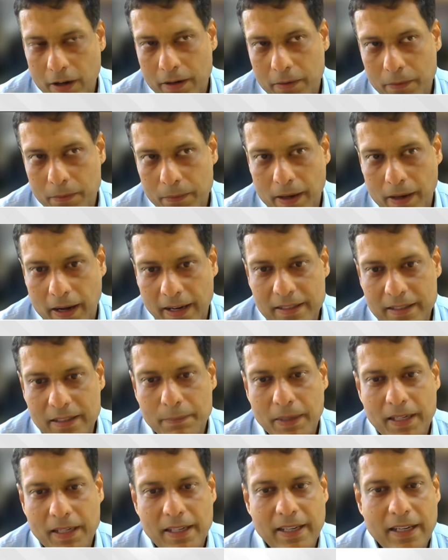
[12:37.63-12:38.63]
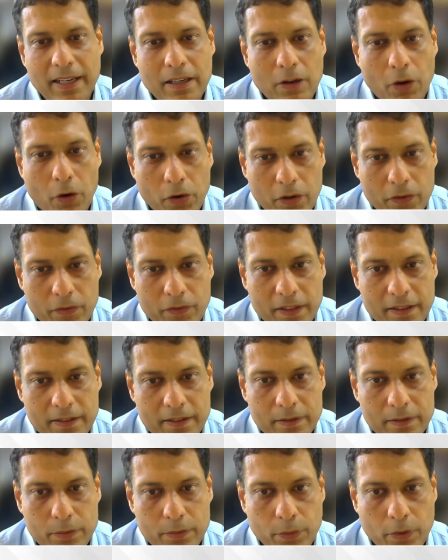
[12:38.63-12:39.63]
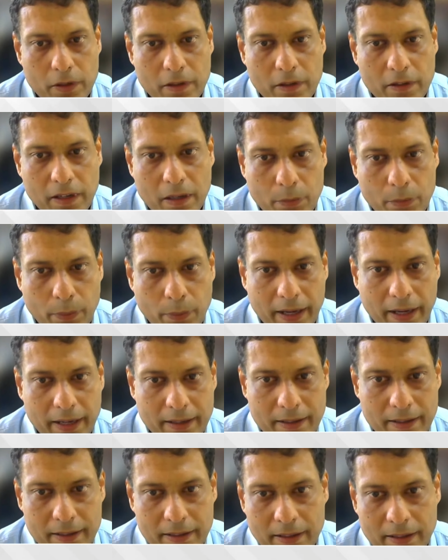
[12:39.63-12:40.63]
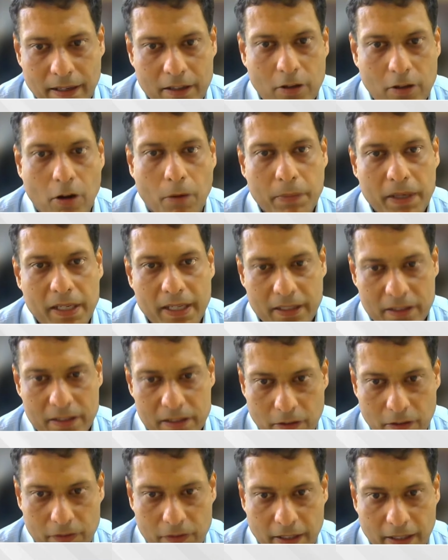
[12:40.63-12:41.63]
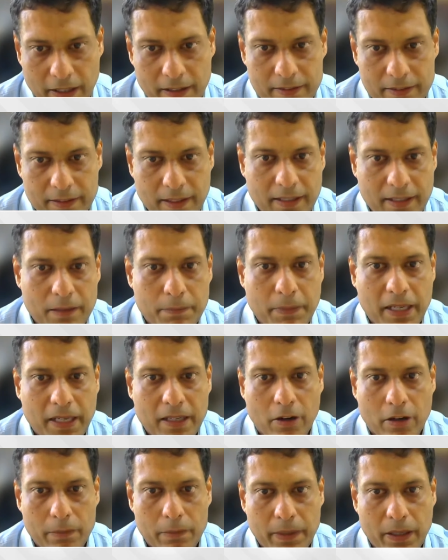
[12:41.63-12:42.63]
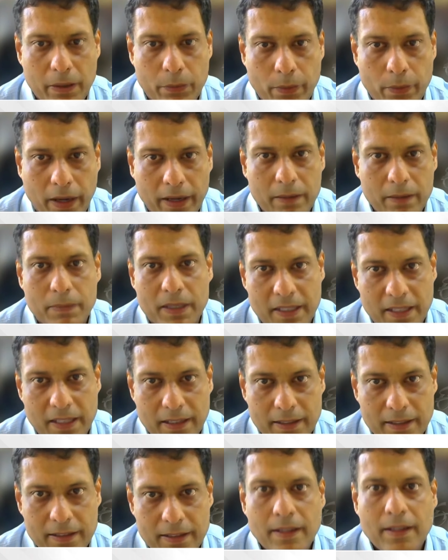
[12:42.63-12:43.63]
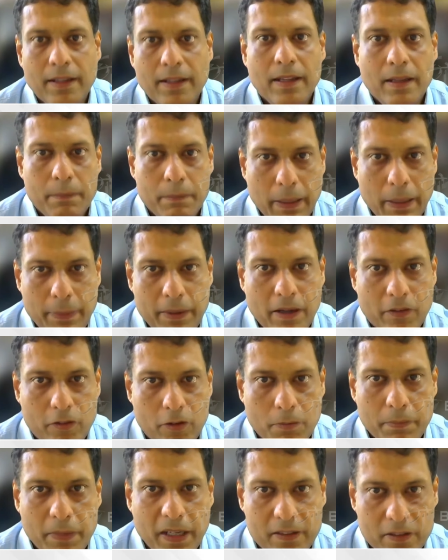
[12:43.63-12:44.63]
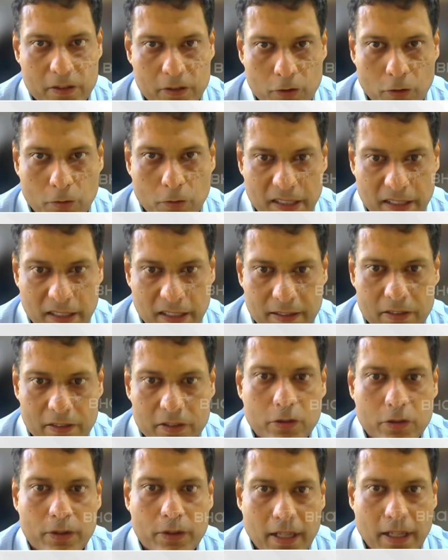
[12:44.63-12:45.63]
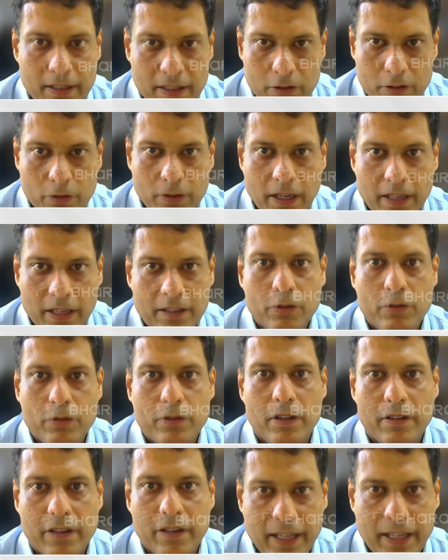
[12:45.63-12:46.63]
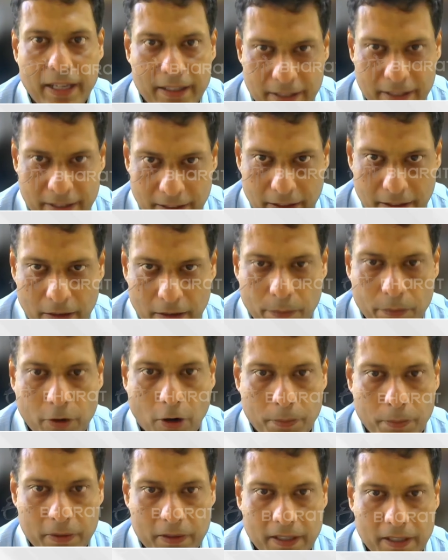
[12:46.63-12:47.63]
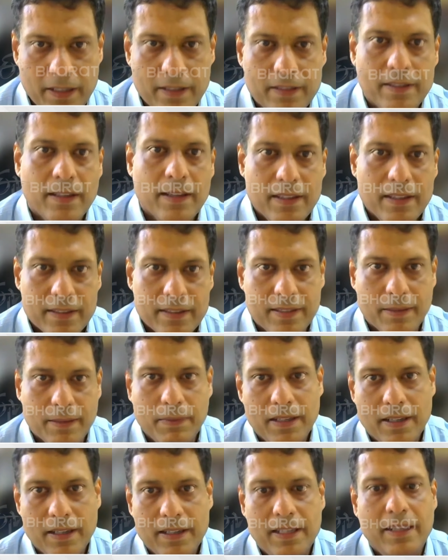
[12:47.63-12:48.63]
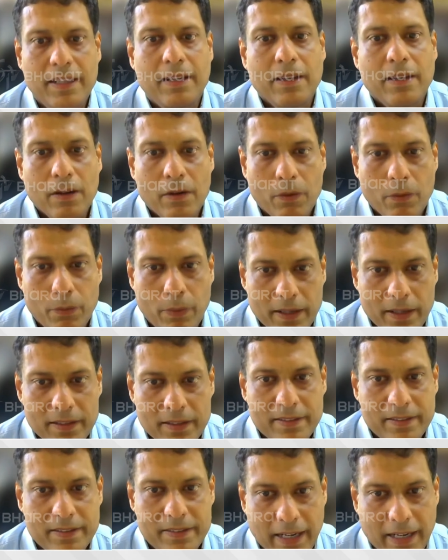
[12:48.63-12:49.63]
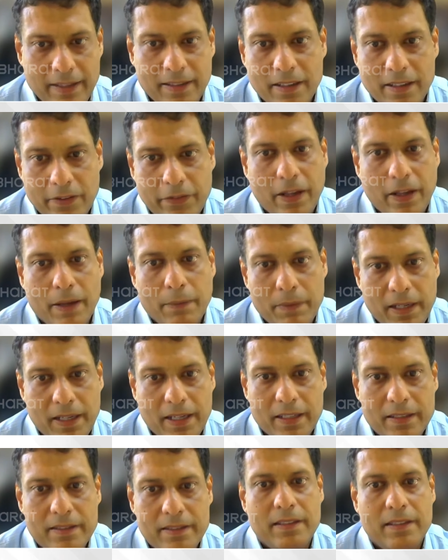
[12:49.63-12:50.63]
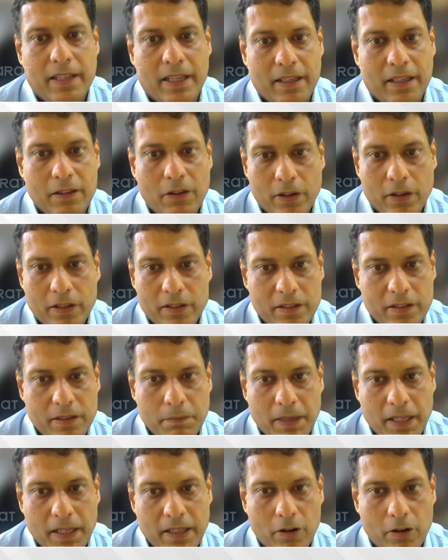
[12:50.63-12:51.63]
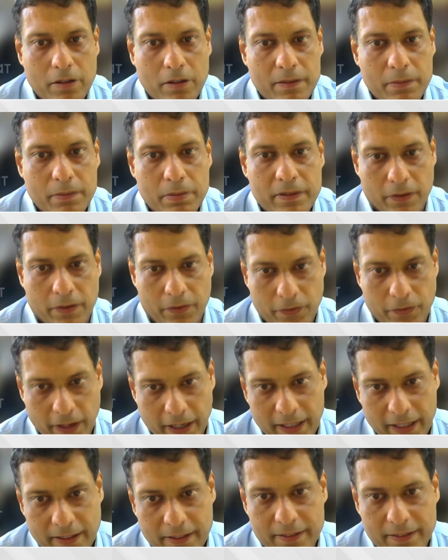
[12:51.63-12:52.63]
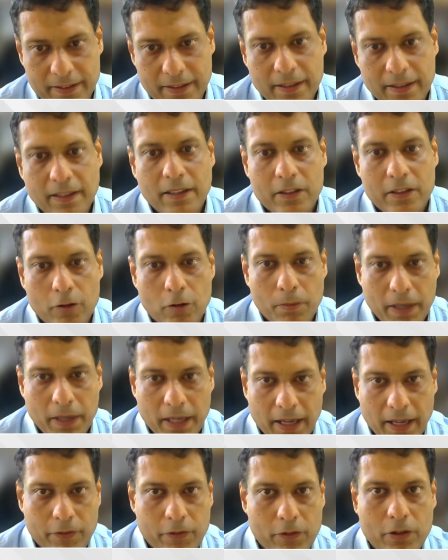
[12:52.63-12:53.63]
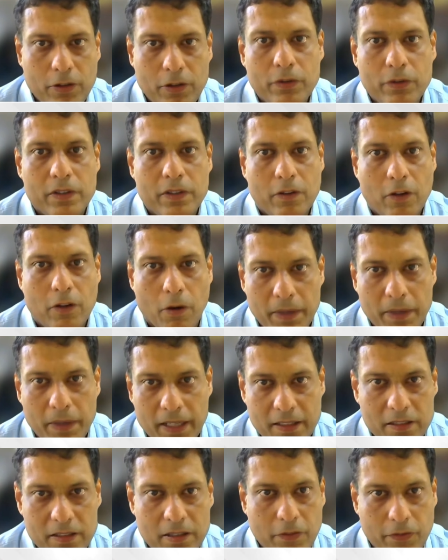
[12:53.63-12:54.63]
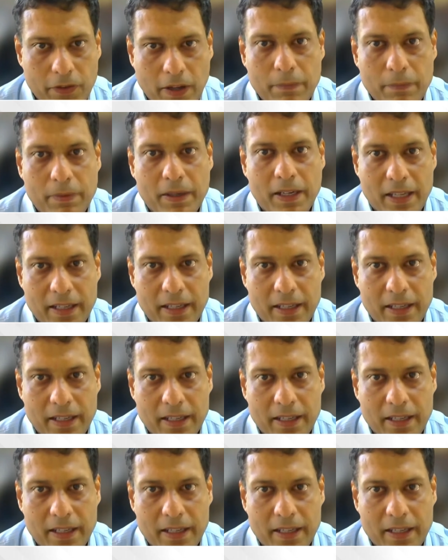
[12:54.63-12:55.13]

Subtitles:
ultimately, a lot of this would require a combination of things, that it may not be one material. Maybe you have to mix two materials together to get you the right properties. Similarly, one standard fabrication technology may not suffice. You may have to use a combination of fabrication